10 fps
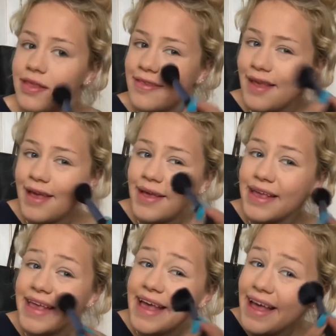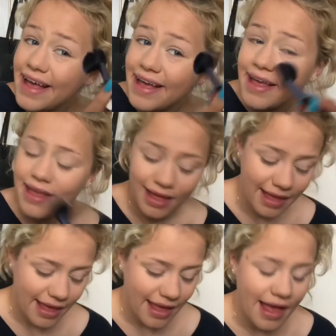So yeah,
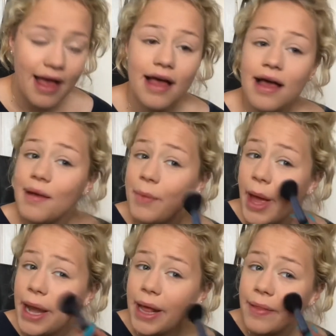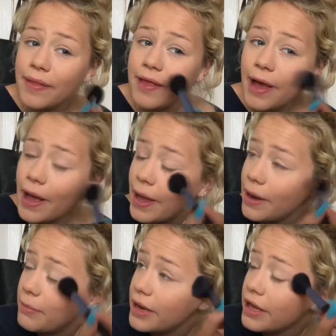any other thing I can
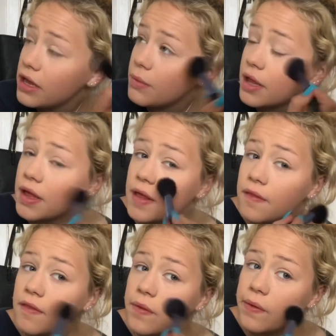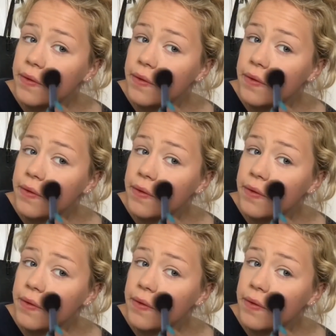update you with?